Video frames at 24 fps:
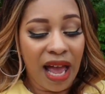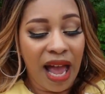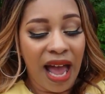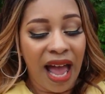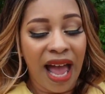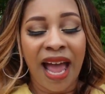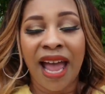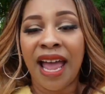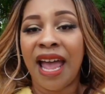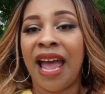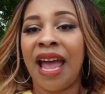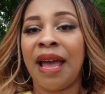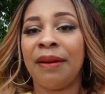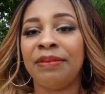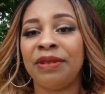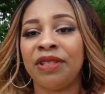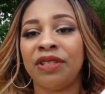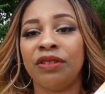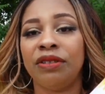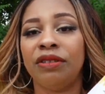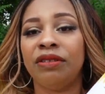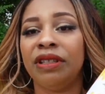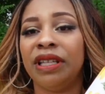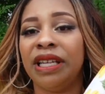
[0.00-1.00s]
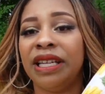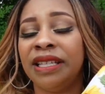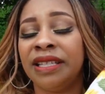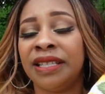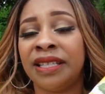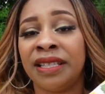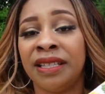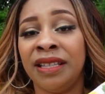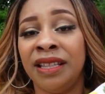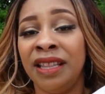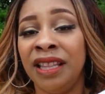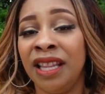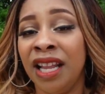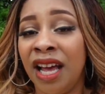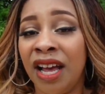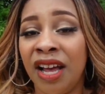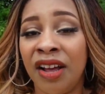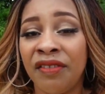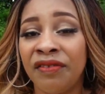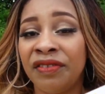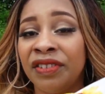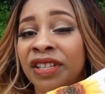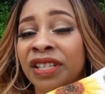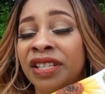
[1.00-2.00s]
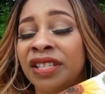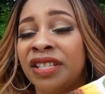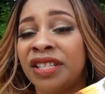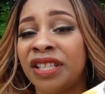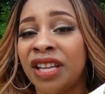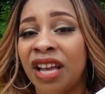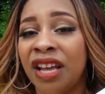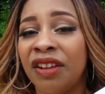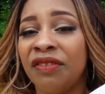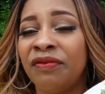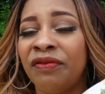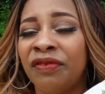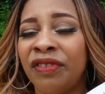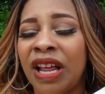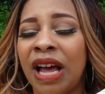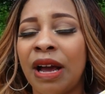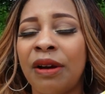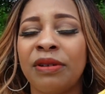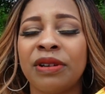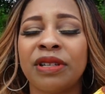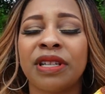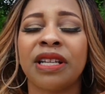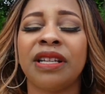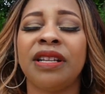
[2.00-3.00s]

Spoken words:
I absolutely love sunflowers.